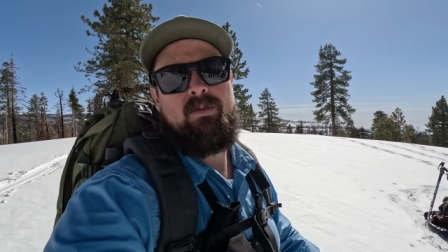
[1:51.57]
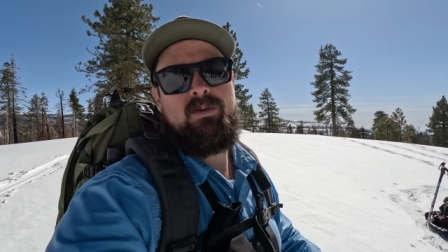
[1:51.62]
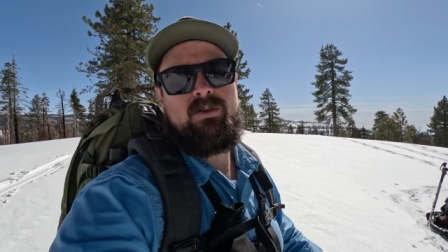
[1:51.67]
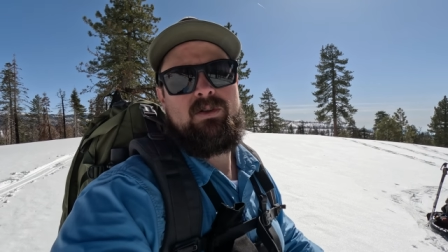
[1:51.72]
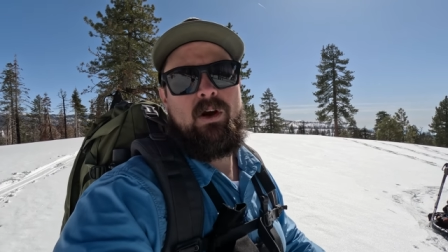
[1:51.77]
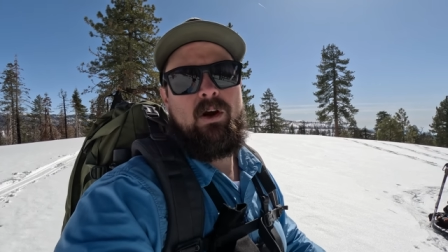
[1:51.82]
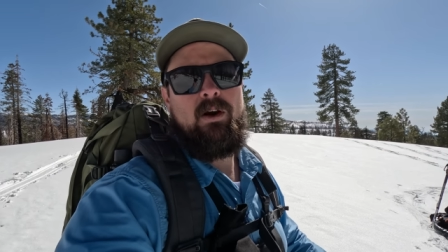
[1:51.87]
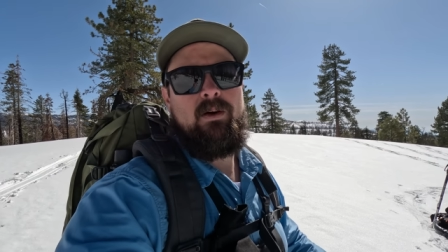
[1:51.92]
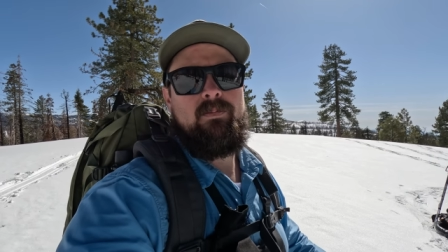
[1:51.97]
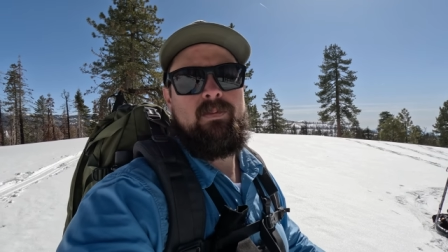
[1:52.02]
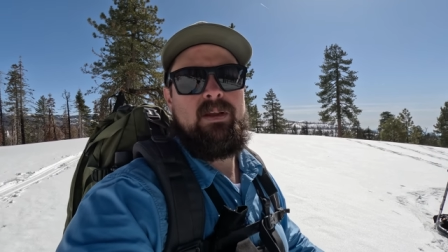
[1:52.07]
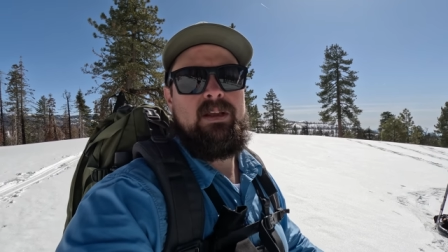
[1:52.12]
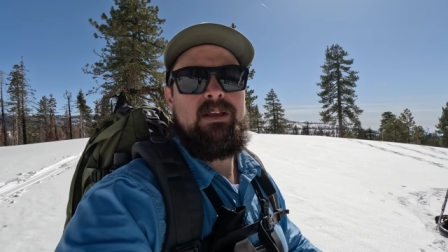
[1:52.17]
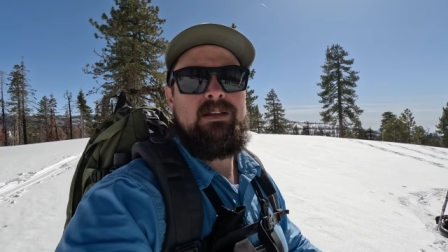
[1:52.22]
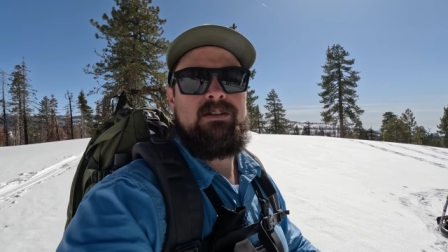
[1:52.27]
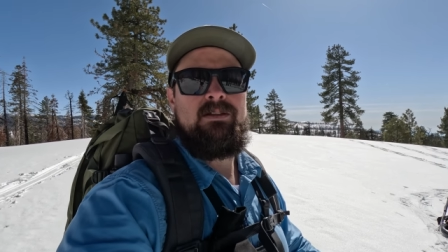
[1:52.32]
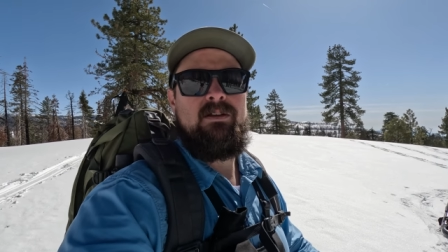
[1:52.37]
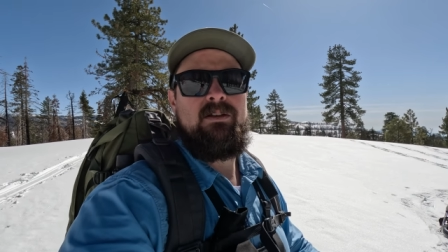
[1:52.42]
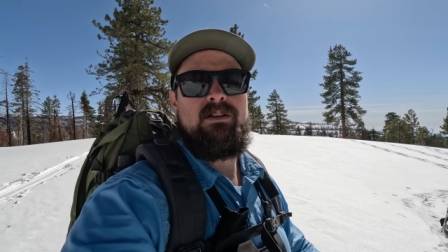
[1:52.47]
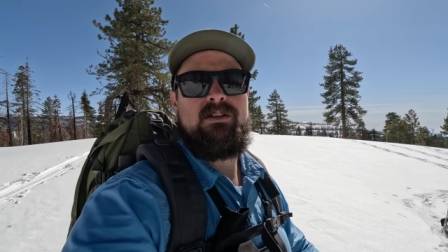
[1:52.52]
up a tarp
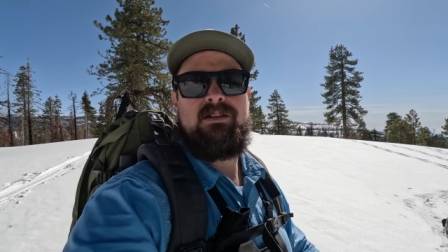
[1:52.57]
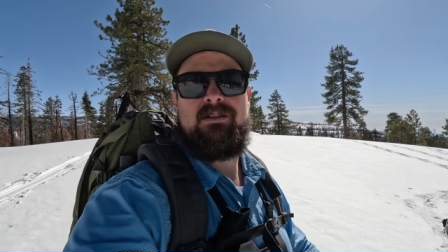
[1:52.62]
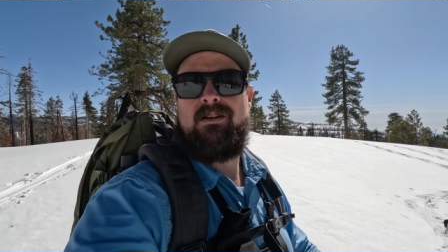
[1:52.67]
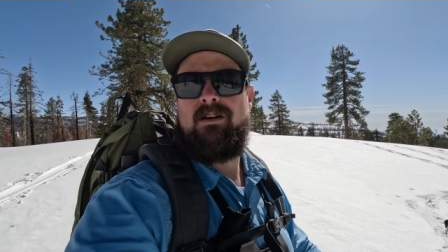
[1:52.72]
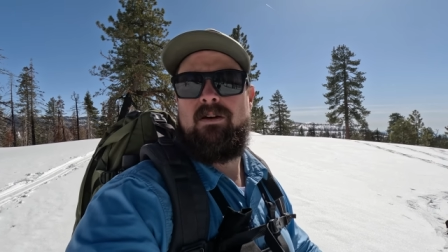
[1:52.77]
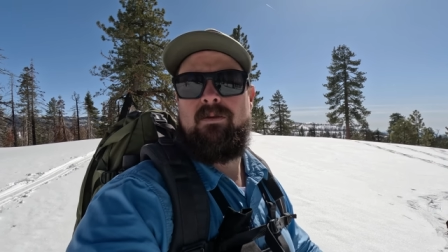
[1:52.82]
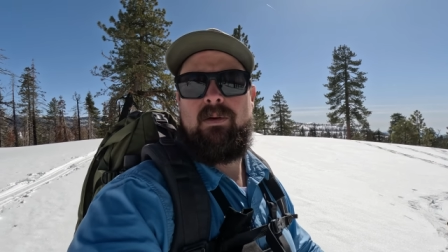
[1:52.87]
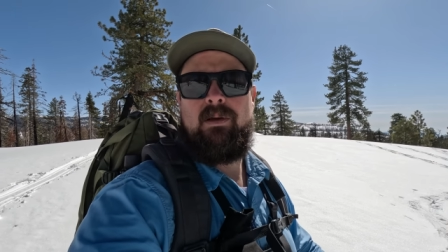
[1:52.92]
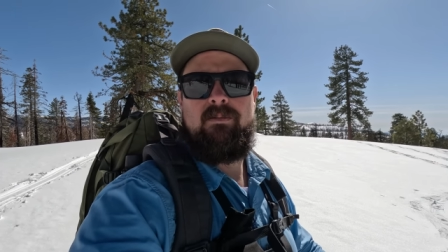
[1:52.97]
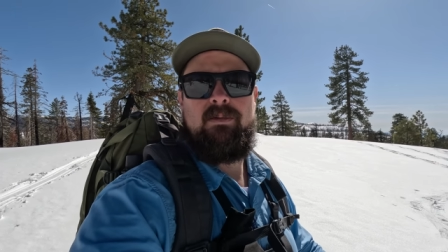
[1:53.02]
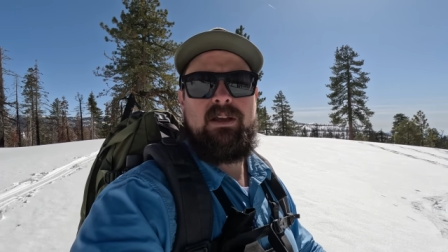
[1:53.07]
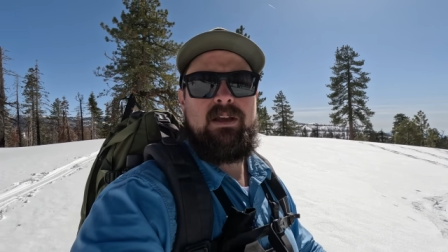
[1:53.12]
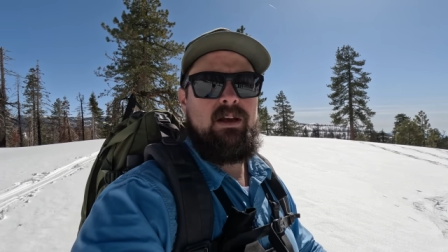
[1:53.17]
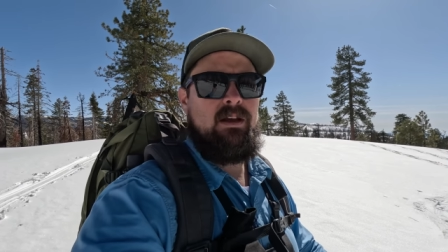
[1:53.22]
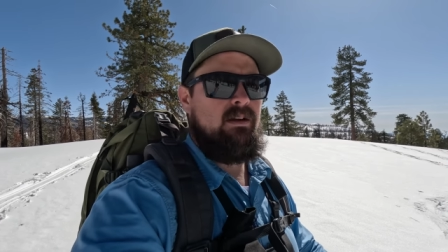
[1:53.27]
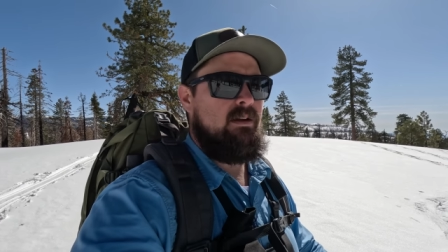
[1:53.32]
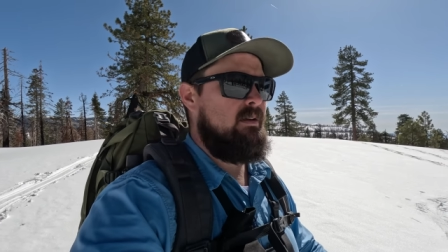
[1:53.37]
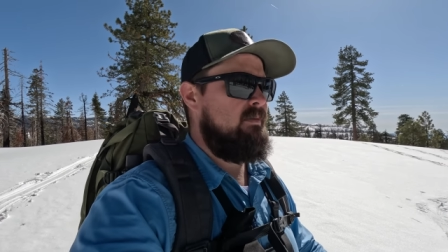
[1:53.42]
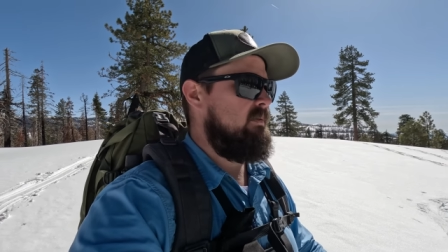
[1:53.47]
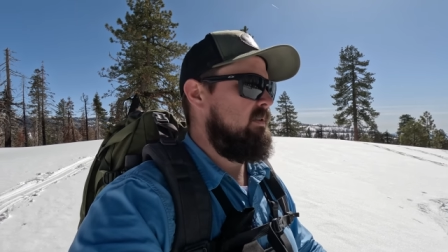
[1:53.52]
into the snow, maybe
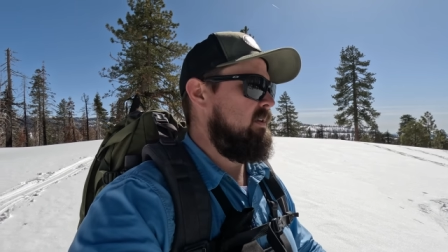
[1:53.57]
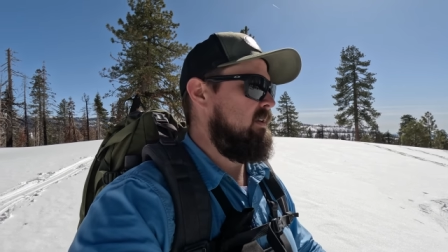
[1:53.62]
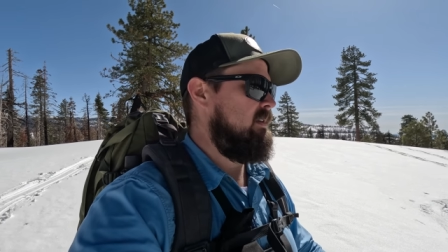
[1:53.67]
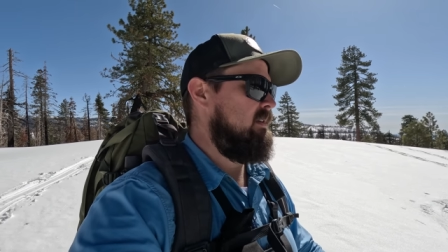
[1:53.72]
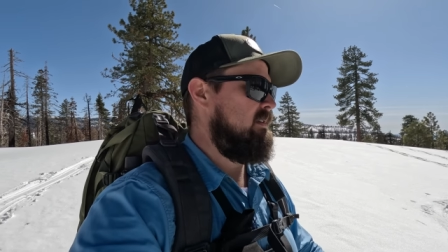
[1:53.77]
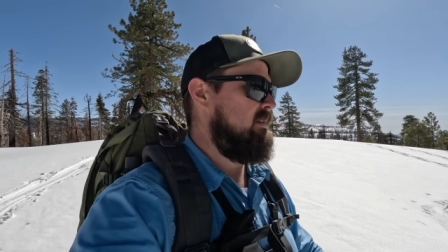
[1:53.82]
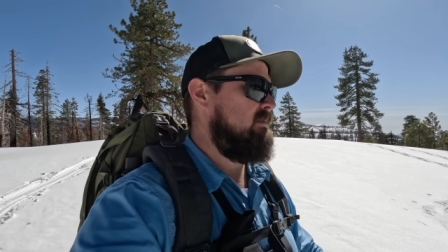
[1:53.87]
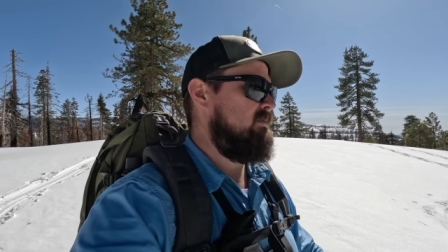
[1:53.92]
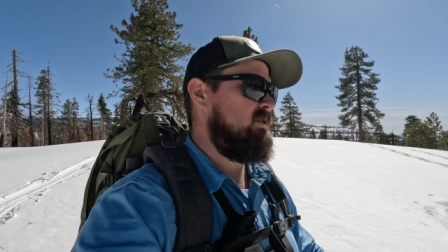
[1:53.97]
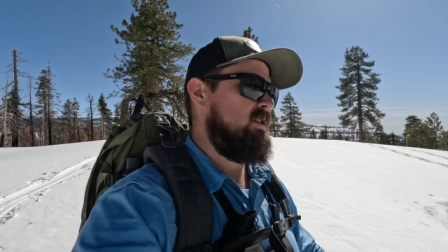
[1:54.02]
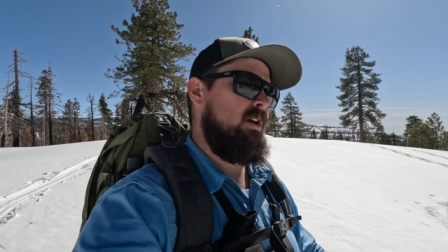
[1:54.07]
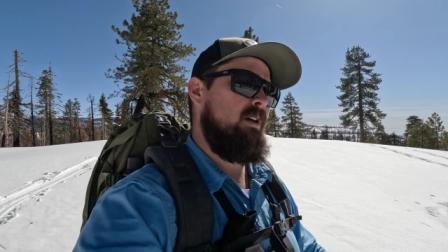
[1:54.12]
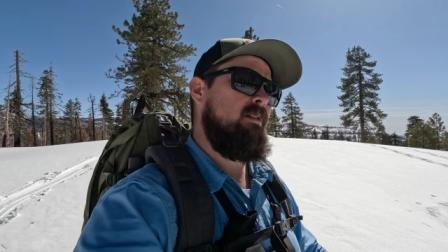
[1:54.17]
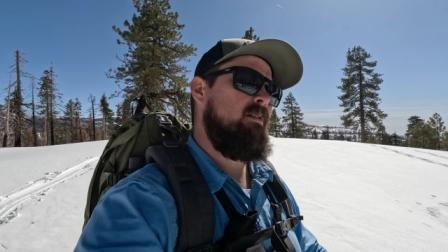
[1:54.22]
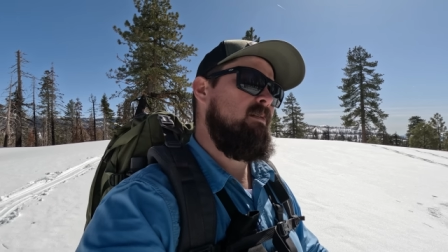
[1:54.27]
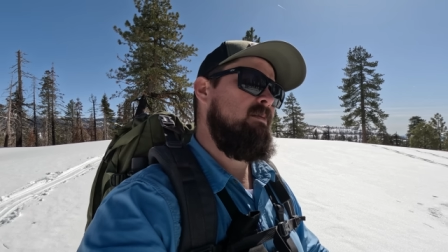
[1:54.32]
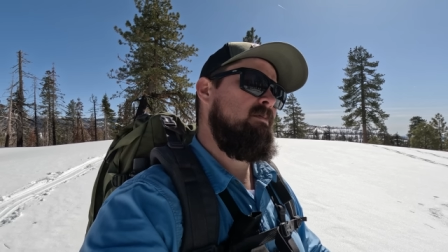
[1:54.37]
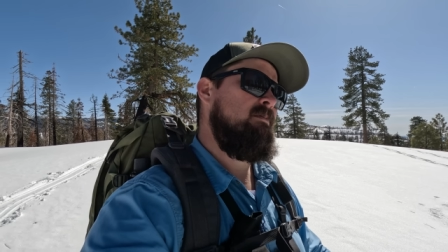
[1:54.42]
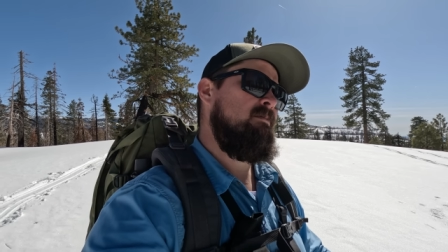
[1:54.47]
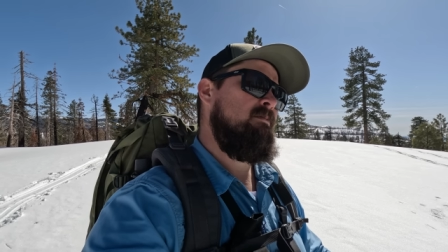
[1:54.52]
kind of a
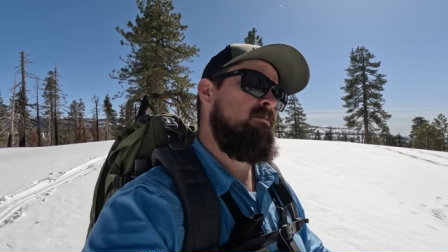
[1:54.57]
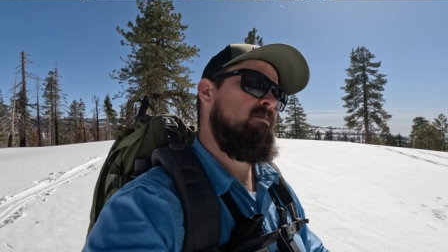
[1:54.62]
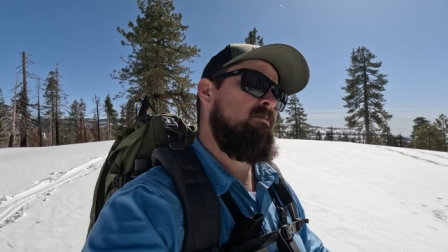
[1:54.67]
tunnel.